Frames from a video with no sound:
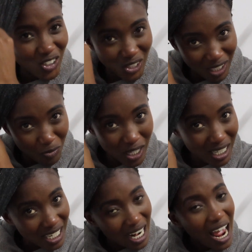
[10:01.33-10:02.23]

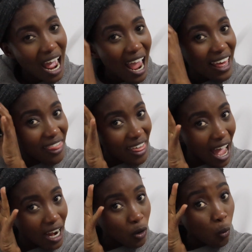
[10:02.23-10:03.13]
treatment
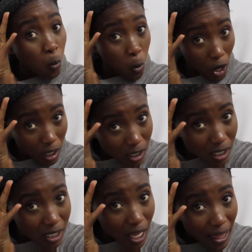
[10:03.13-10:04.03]
that works,